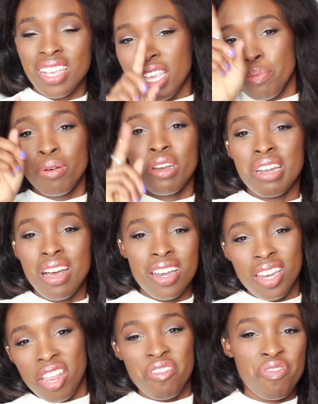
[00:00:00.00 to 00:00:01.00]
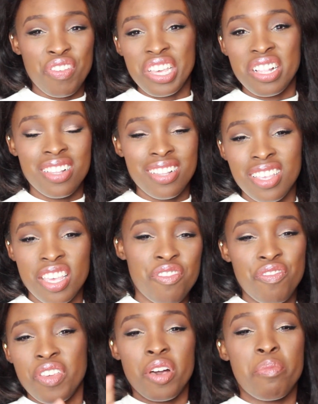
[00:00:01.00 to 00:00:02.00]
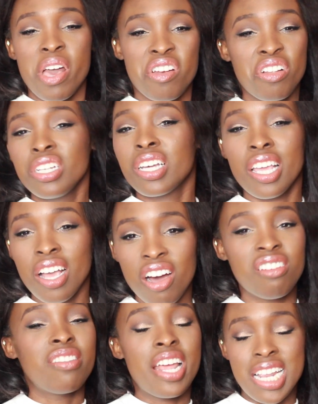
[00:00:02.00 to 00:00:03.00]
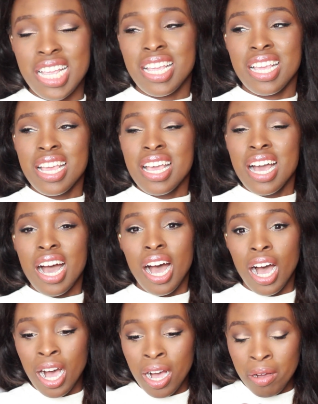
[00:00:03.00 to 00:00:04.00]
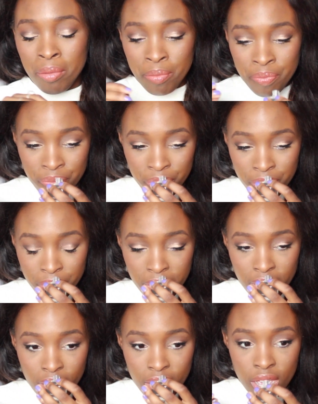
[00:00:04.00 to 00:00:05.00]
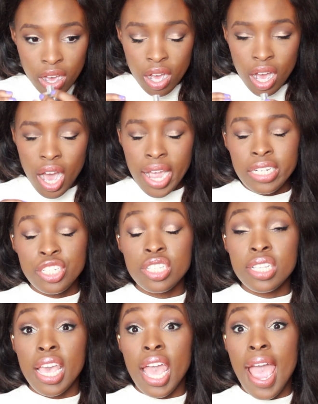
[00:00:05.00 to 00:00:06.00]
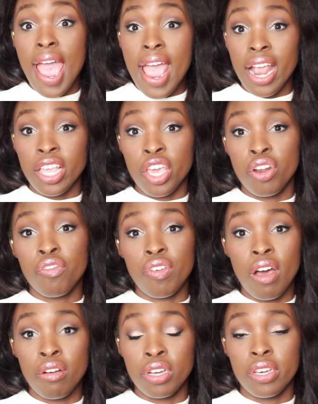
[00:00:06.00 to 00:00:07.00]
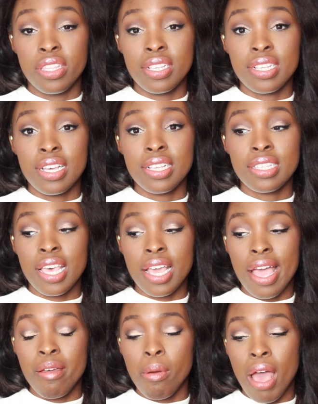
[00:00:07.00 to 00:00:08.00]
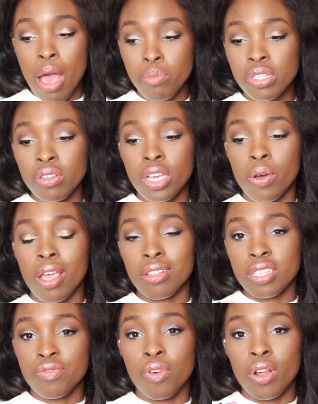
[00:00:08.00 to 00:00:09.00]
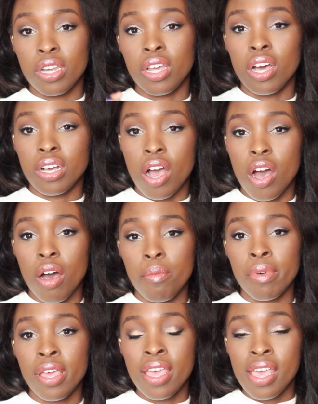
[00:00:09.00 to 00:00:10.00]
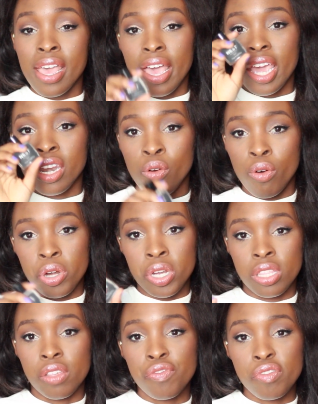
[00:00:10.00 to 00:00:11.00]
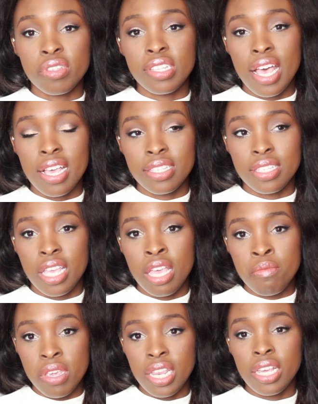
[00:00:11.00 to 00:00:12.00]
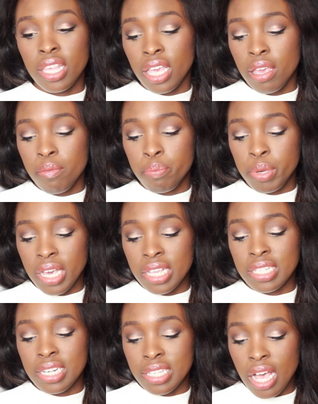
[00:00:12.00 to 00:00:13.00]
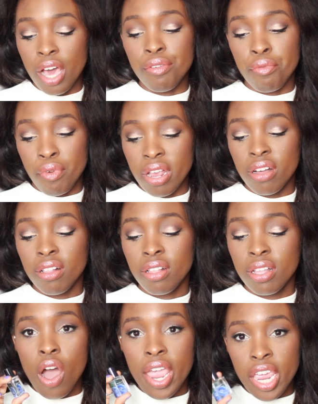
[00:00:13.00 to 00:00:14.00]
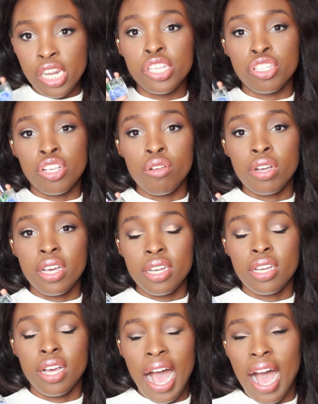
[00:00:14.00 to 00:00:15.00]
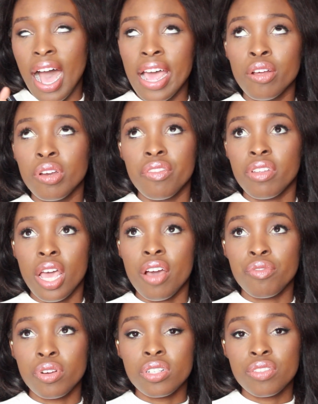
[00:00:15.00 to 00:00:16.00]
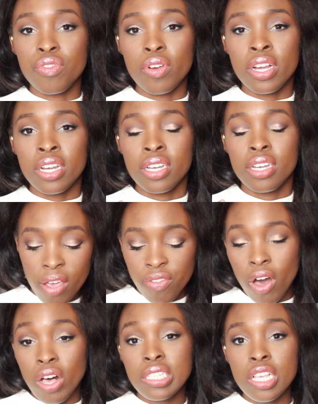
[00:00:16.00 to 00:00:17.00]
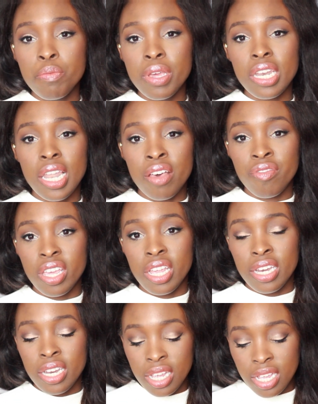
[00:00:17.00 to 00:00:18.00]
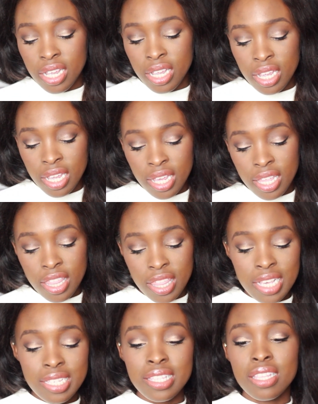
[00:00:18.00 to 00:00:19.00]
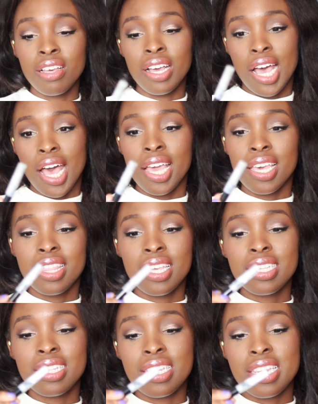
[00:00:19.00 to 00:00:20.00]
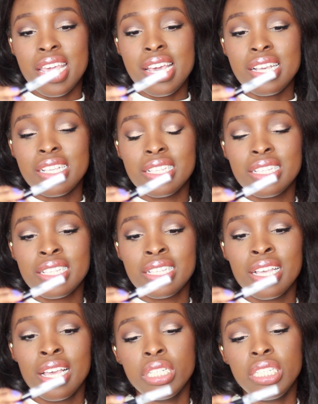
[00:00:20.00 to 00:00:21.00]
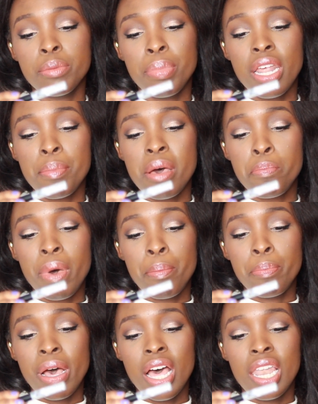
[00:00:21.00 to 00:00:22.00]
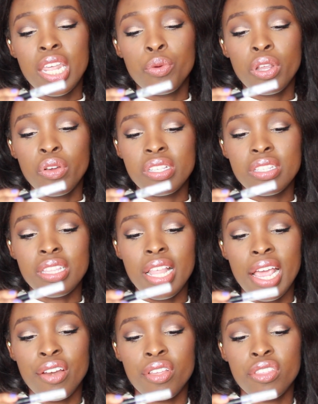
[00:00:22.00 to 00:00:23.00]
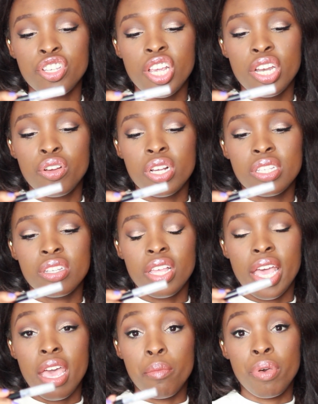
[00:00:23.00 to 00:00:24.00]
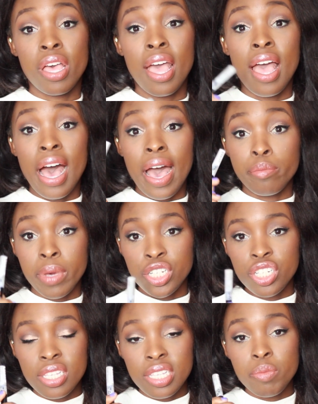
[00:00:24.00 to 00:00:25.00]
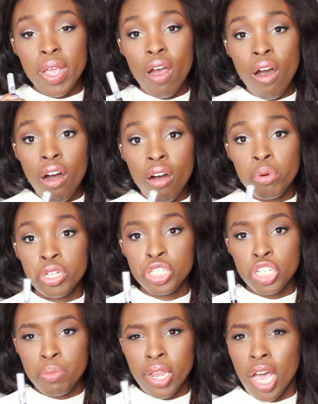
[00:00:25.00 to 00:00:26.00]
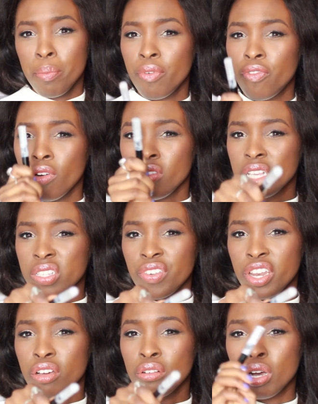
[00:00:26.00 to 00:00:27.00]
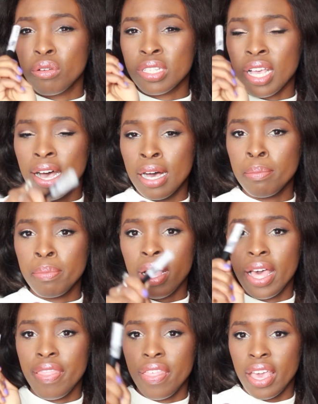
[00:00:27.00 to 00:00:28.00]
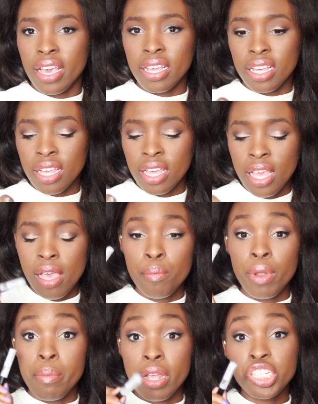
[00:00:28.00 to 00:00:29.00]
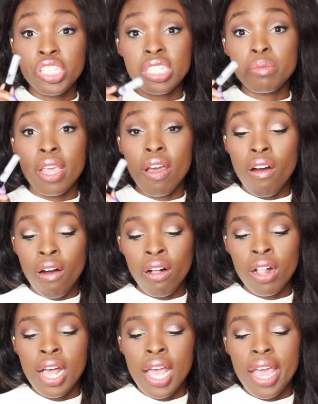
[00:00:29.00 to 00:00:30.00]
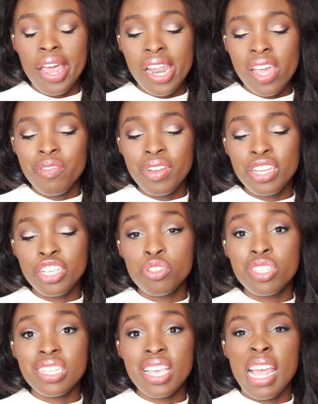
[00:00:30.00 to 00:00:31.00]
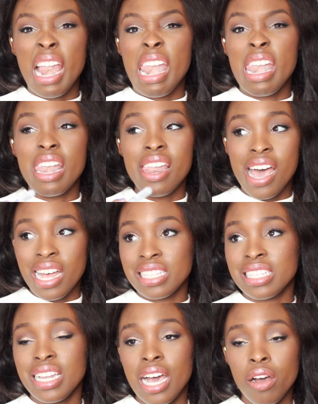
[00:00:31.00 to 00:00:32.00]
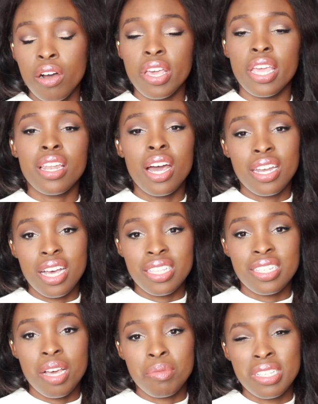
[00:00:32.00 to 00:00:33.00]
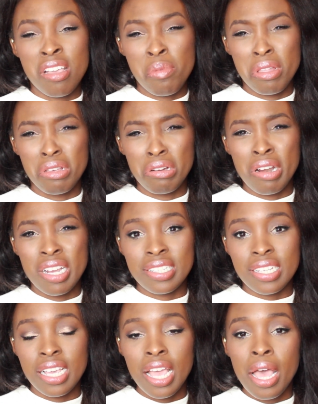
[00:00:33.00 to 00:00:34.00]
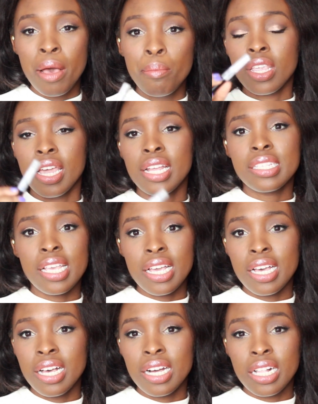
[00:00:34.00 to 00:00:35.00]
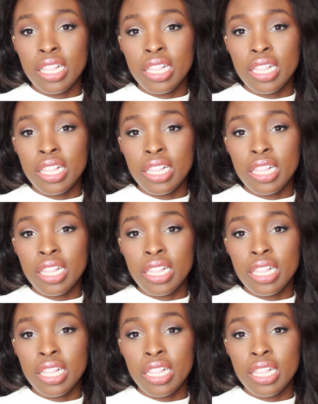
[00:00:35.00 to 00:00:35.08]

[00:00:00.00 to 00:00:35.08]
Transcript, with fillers: you put it on and you feel you feel better looking already. Um I just can't get over how good this is. Like, I am absolutely going on Sephora dot com and ordering the full size immediately because it is unreal. It is so good. I don't even have words for it. I've also been loving this little guy, this N Y X Liquid Crystal Liner in the shade Crystal Hip. I mentioned this in my haul, which should be up before this video goes up, I think. but I mentioned this in my haul and I have been using it non-stop. Okay, not non-stop because that would be a little crazy. It's like a